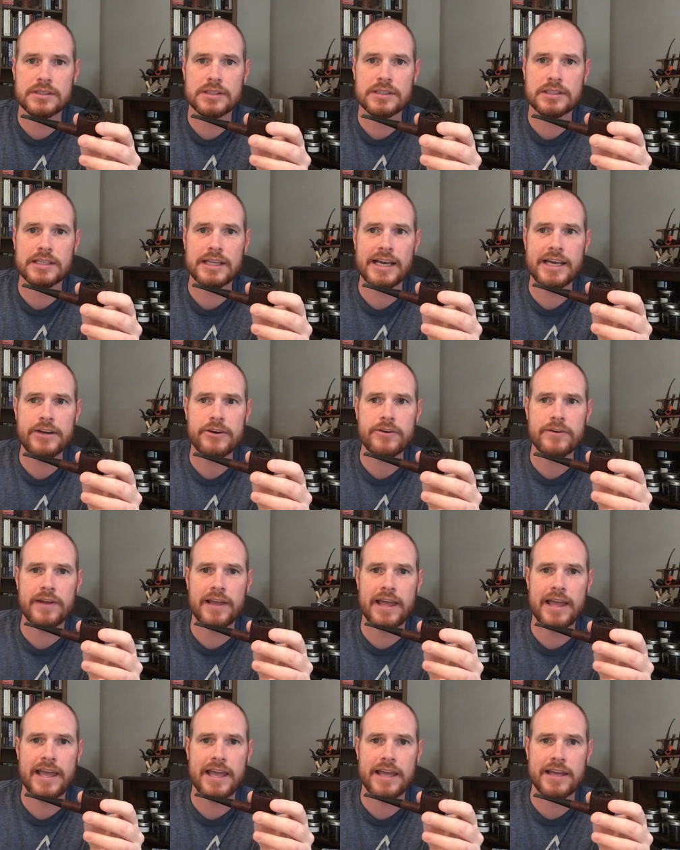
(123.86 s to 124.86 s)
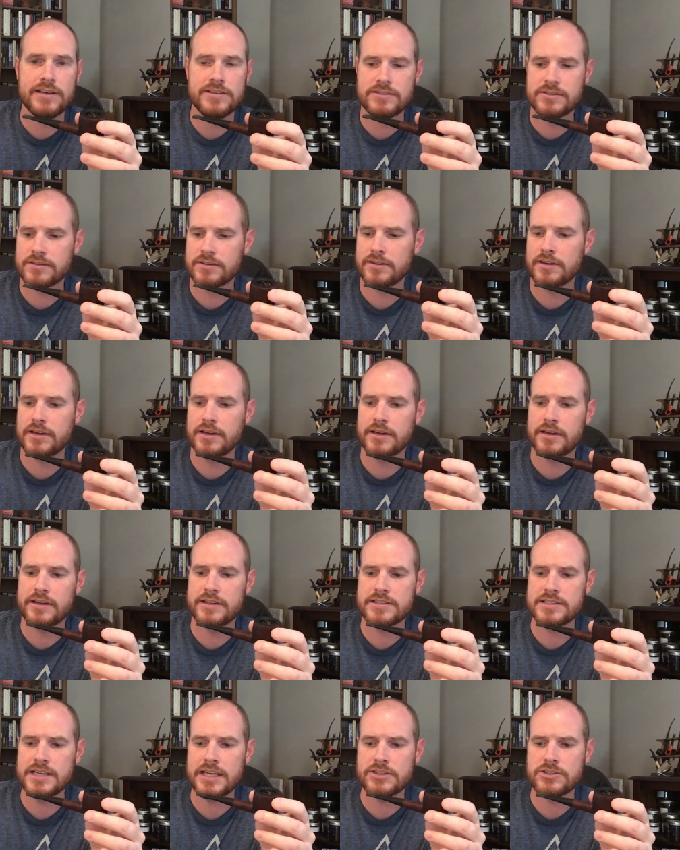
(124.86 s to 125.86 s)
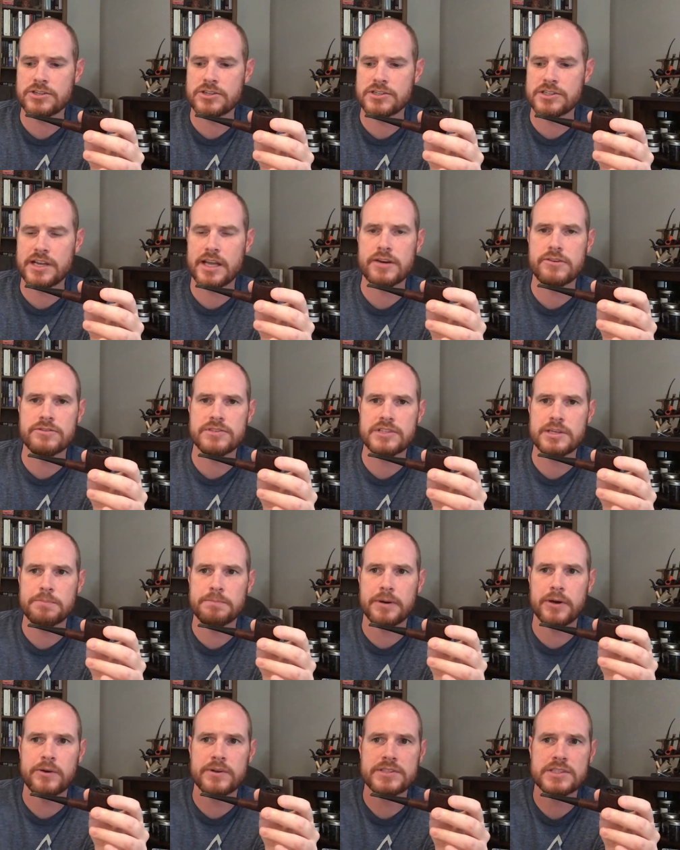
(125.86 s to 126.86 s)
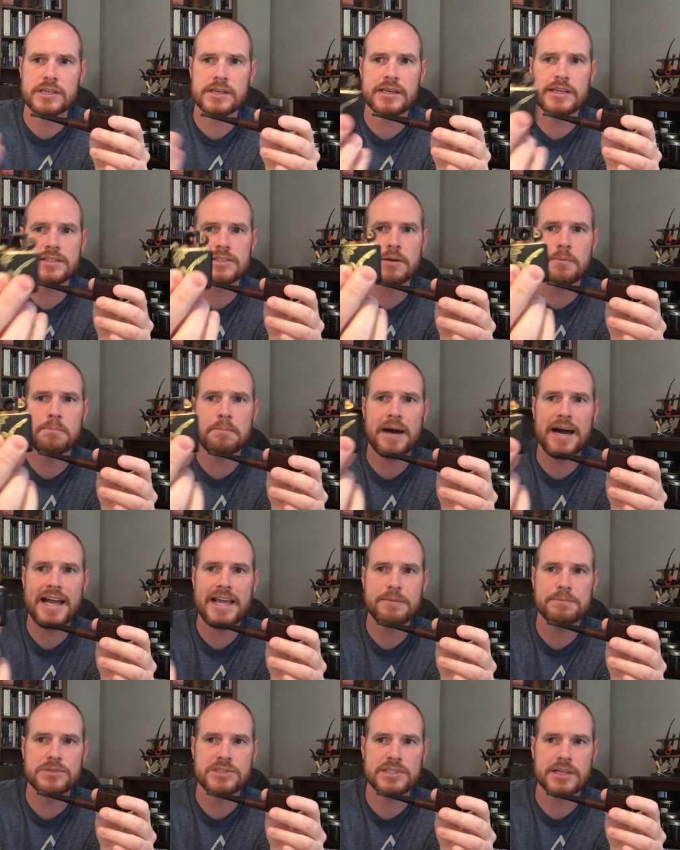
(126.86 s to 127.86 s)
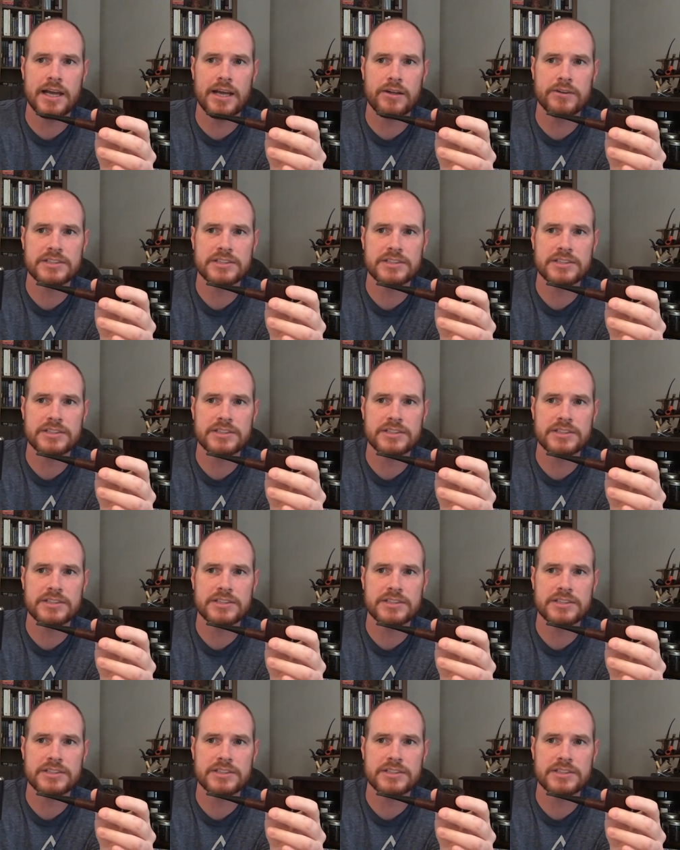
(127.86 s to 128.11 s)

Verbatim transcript: lighter, and it's not just a standard Zippo, it's a pipe style.